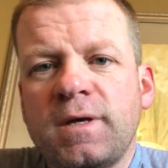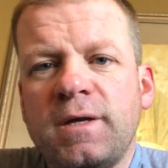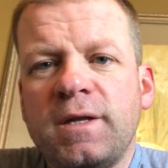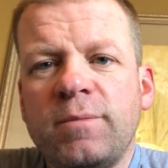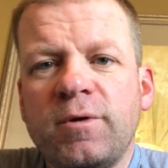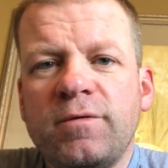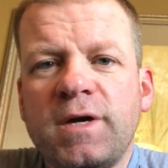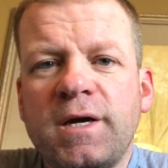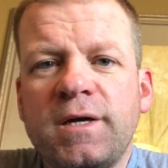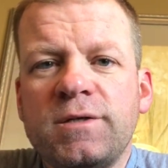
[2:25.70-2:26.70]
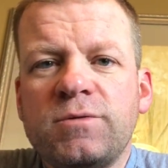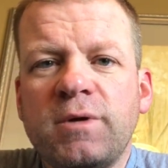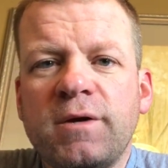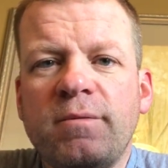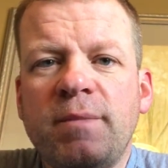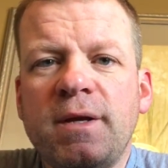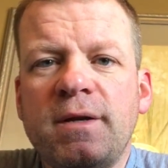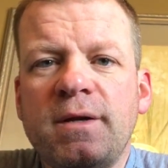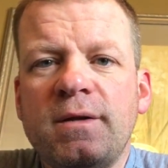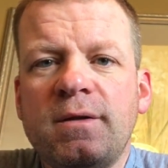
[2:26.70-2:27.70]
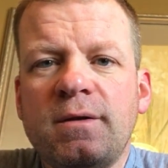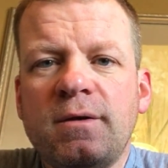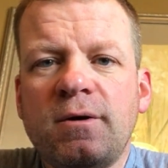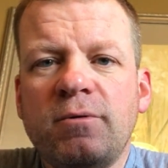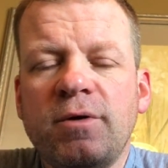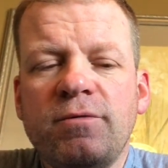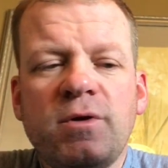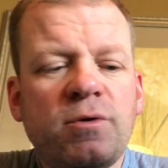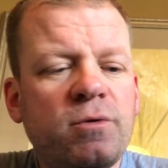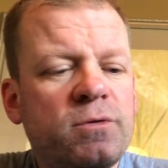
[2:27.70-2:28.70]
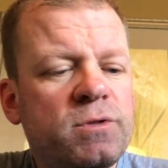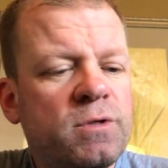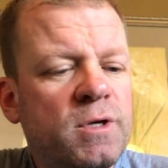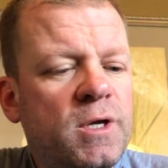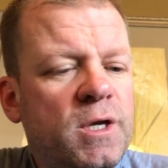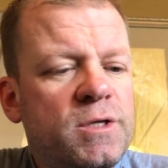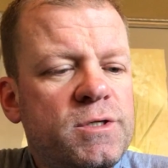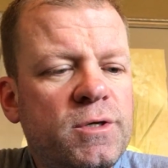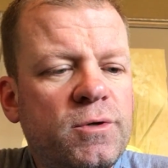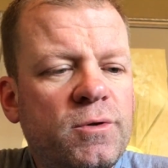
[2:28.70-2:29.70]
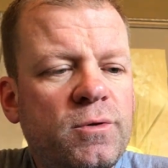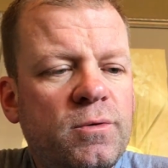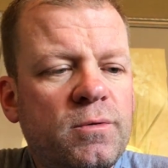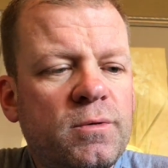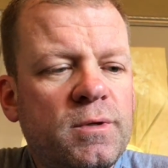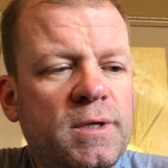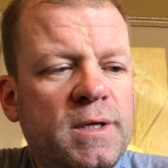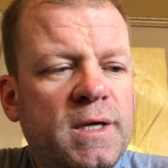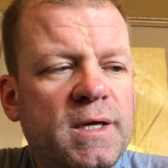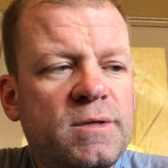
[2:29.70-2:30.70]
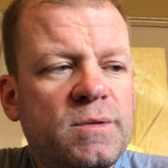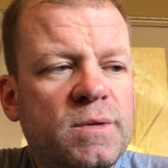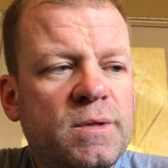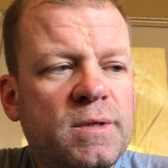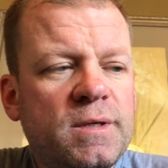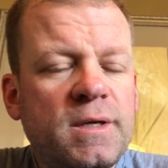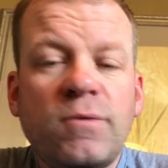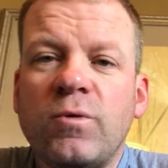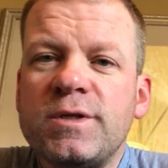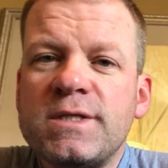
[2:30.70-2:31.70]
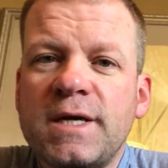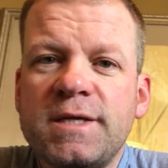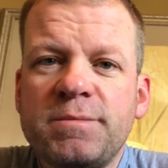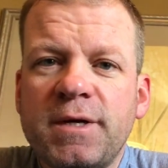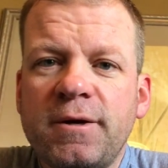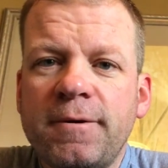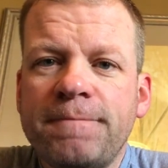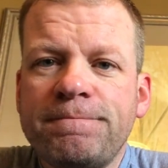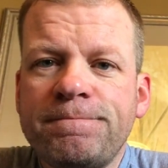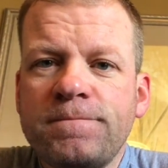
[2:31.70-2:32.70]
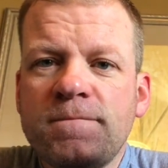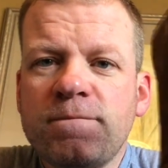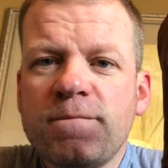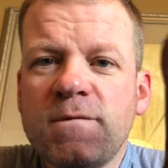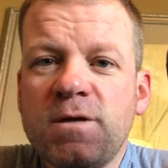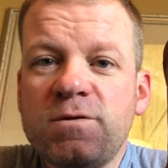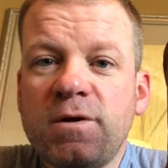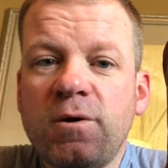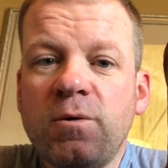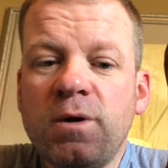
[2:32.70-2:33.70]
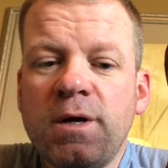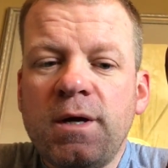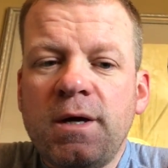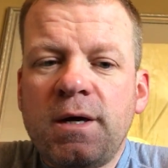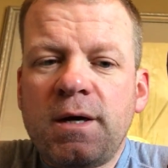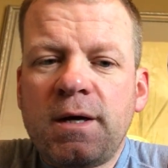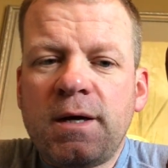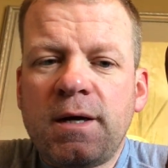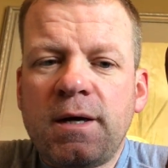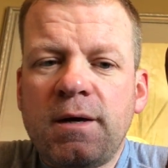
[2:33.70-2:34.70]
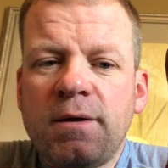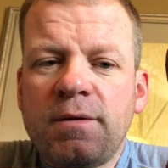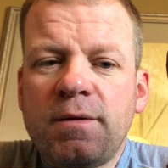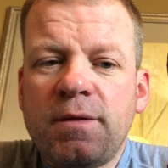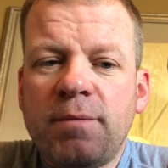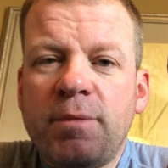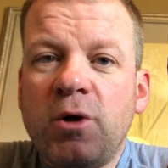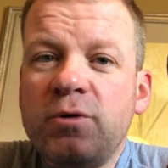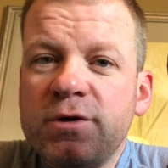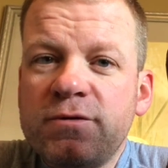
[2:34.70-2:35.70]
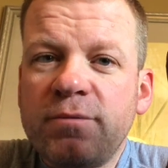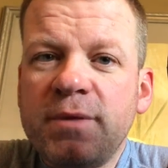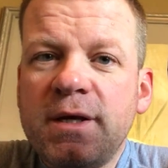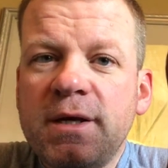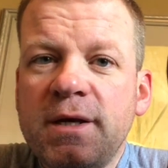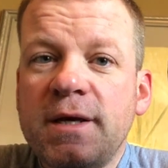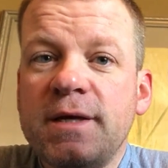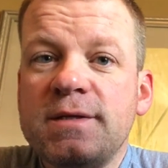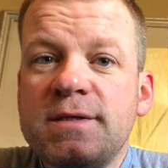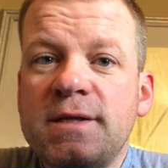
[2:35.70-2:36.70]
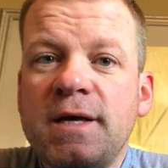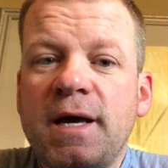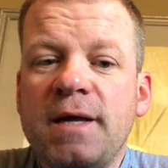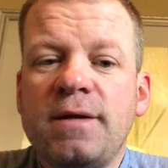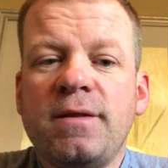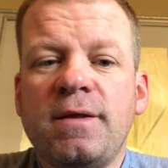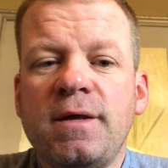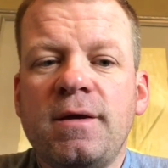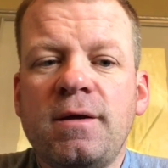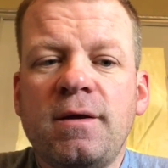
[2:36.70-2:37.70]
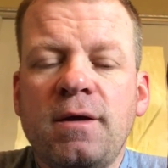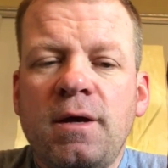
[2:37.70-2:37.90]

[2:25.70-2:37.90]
a number of guys recommended on reviews to get one size bigger. So the bonus for me is that the